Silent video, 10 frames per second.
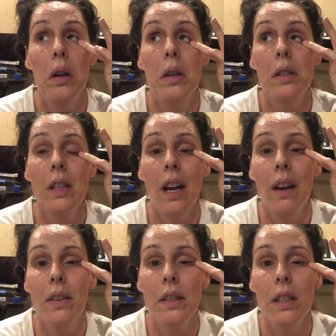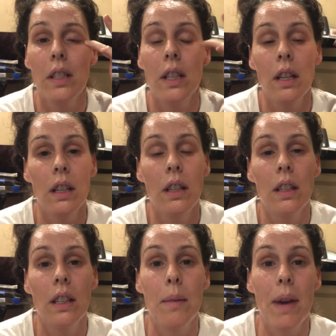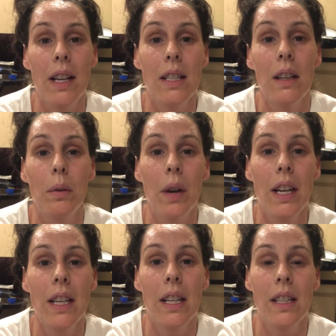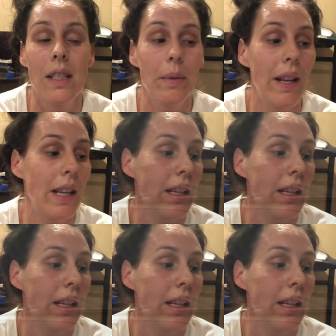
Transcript: so yeah, it feels good to get back to running and sweating.